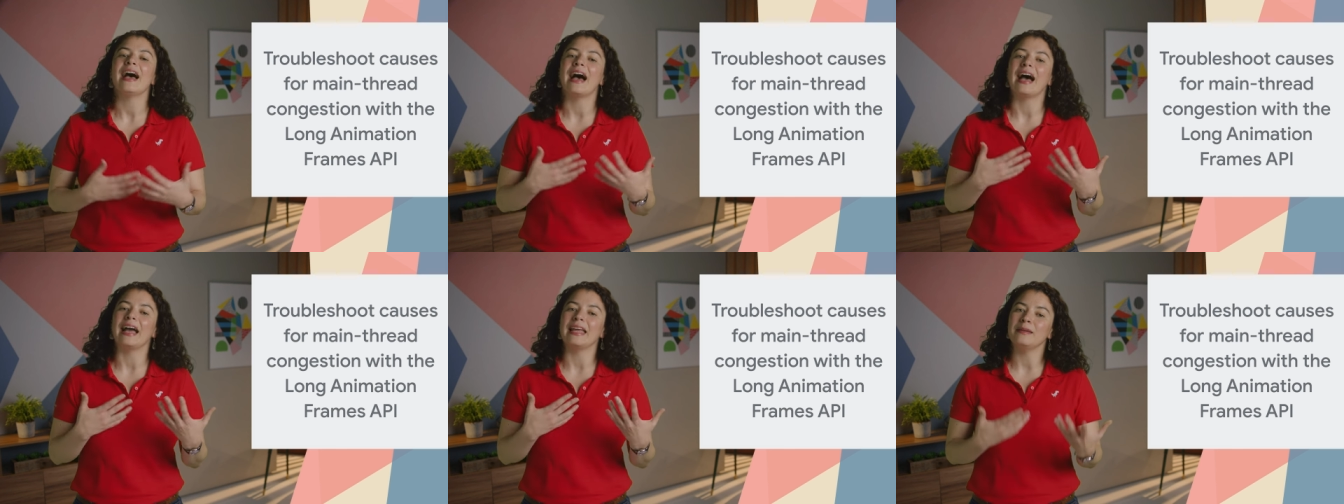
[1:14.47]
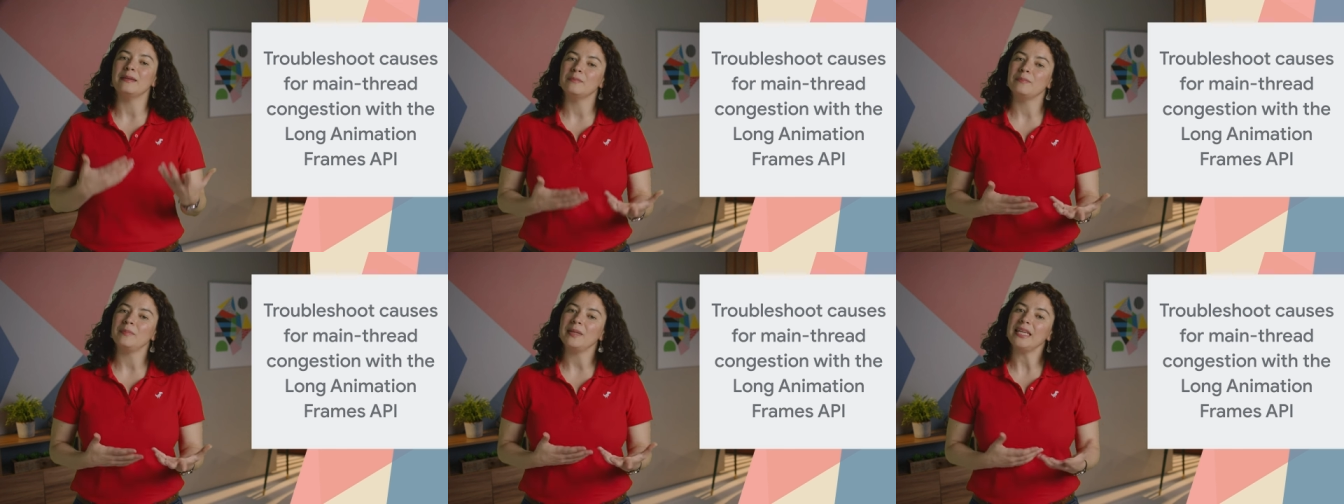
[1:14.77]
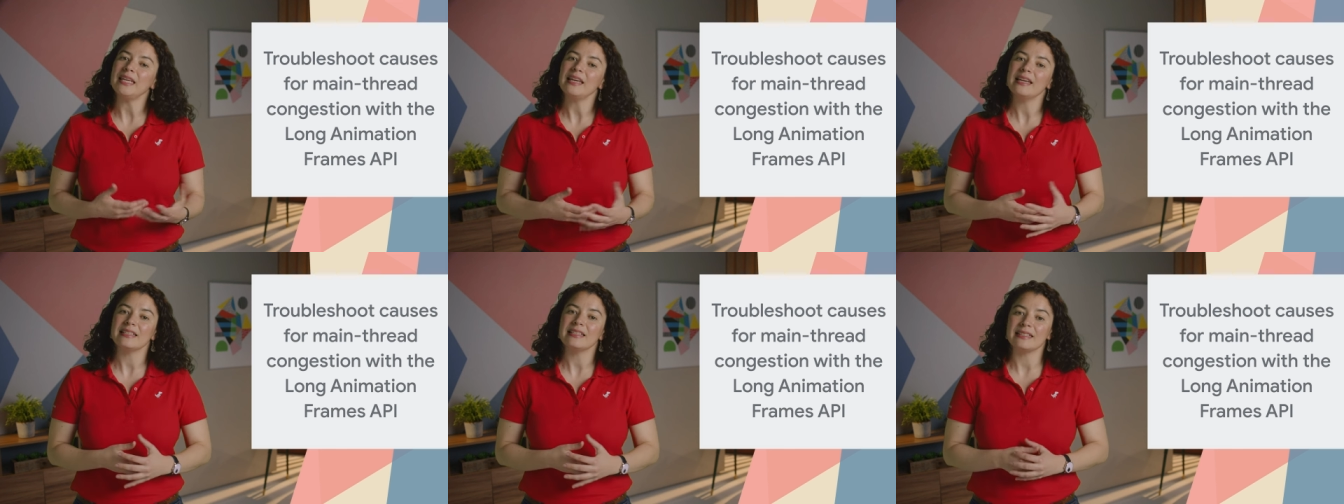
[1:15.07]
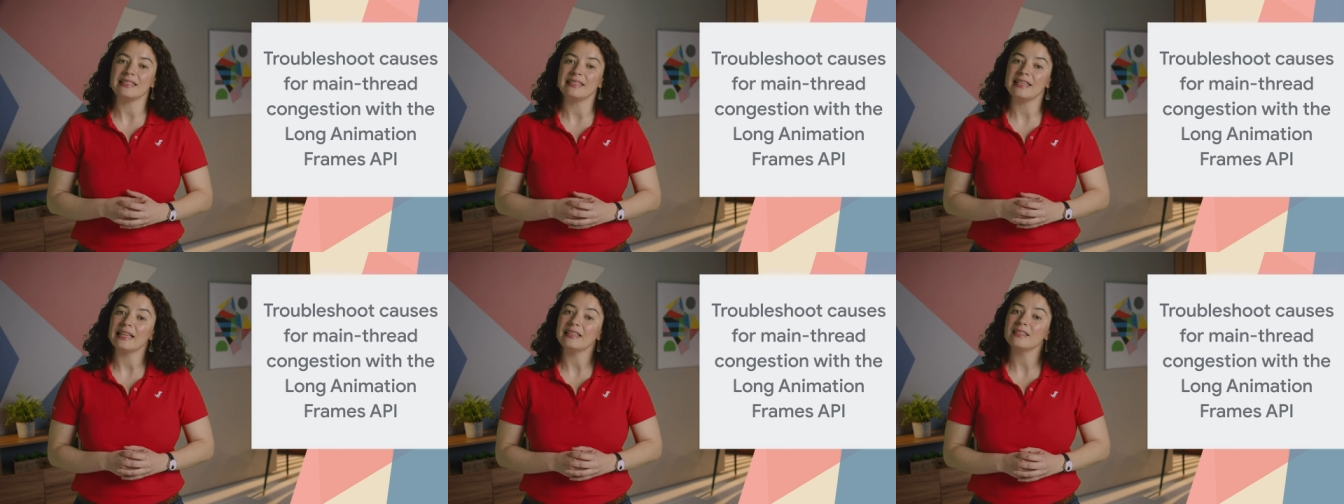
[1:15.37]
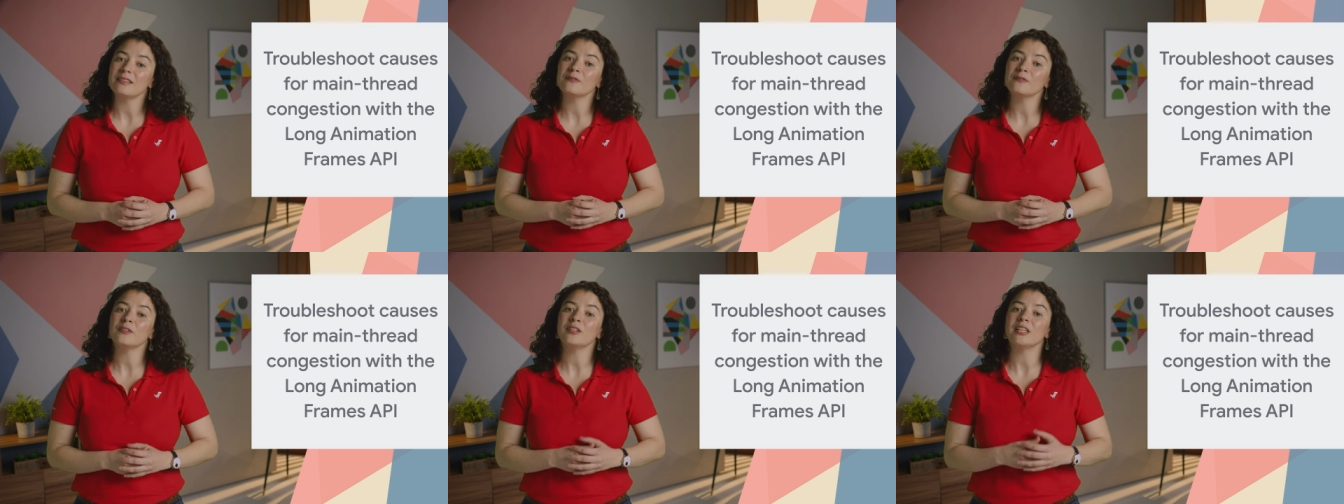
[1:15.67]
I M P
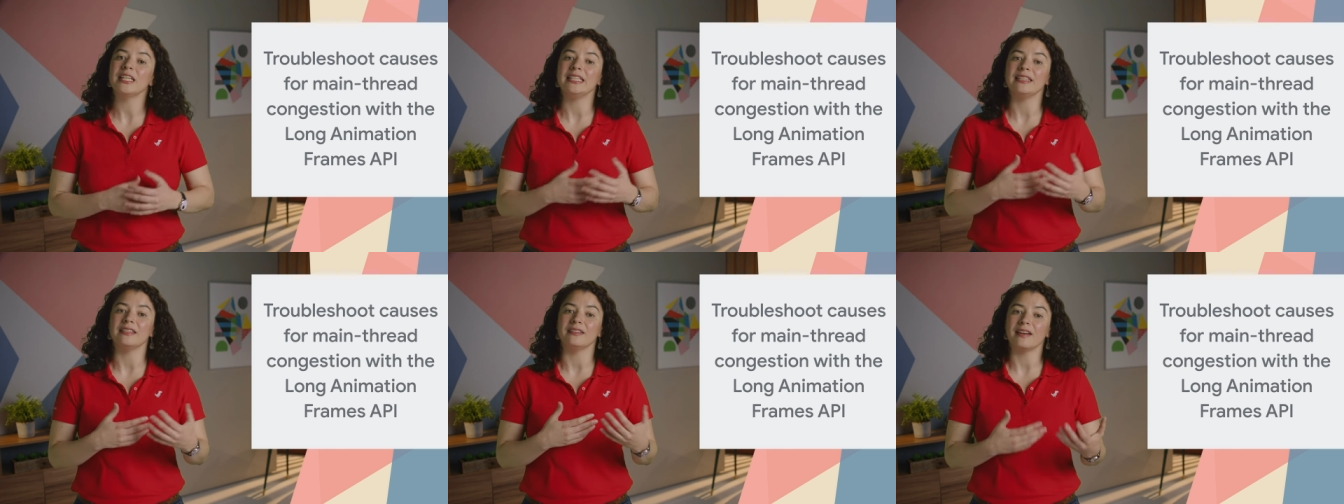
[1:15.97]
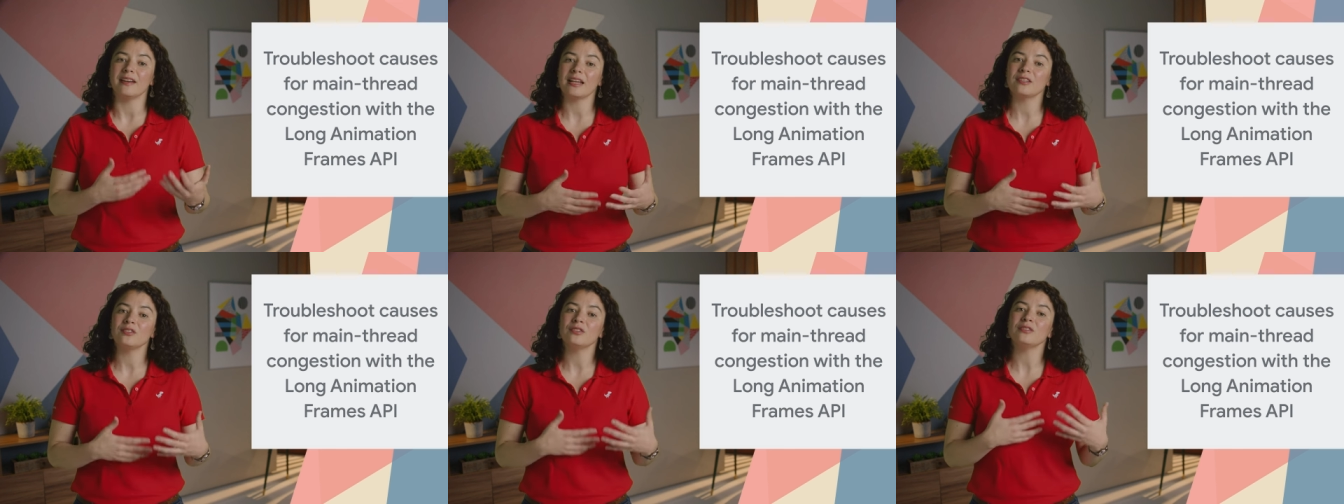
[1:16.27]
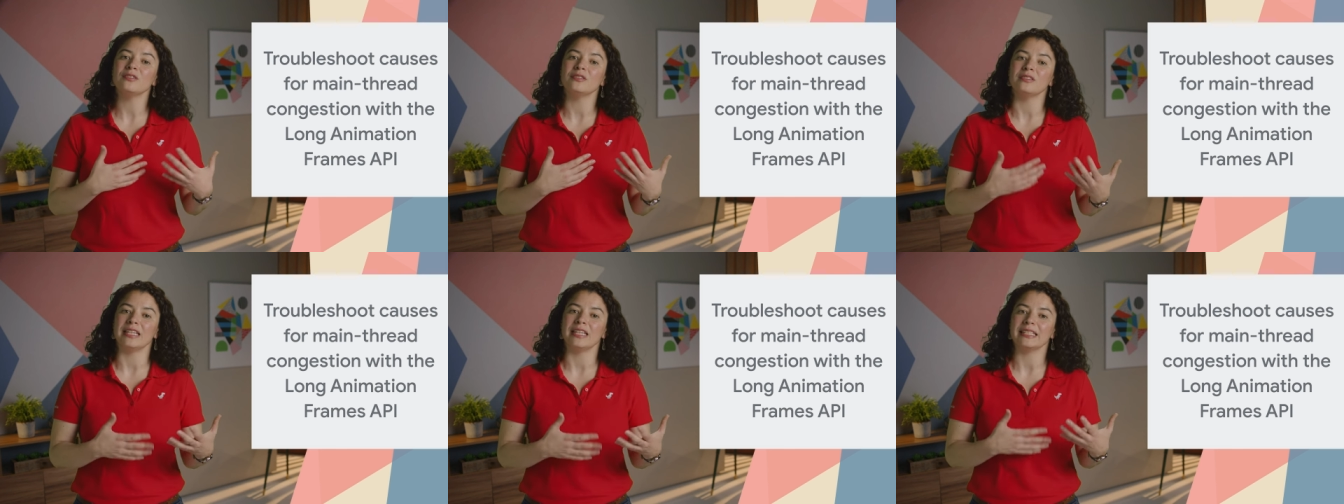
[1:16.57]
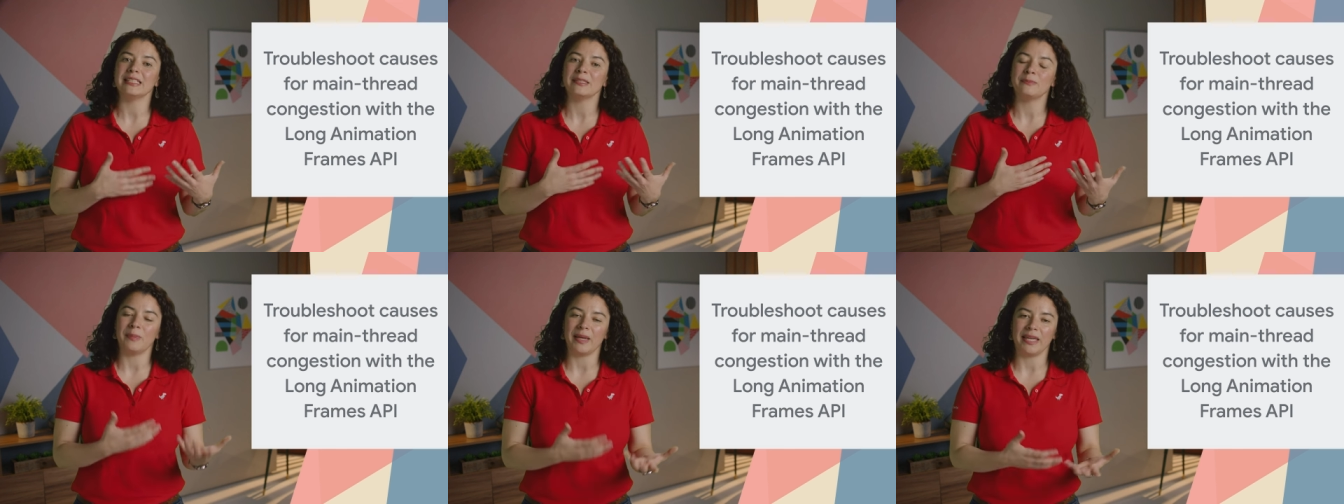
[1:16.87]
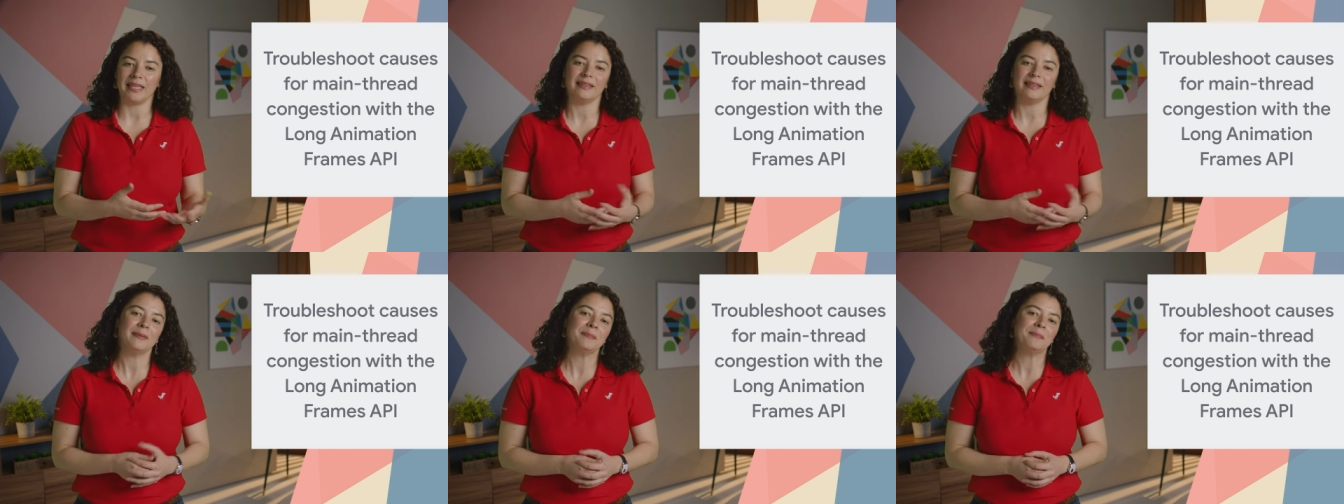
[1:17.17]
stands for Interaction to Next
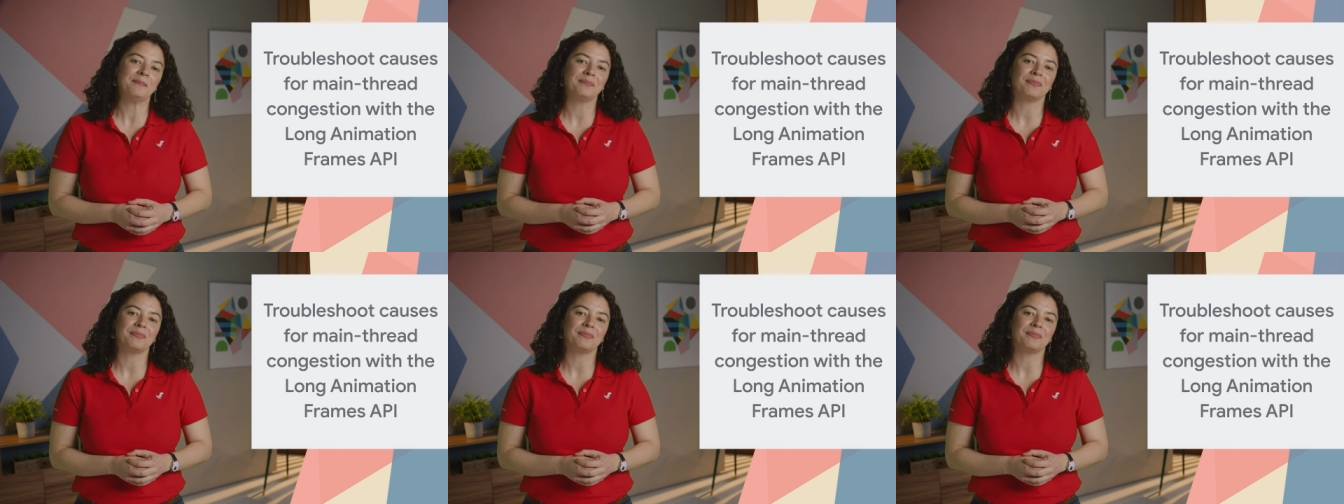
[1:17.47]
Paint,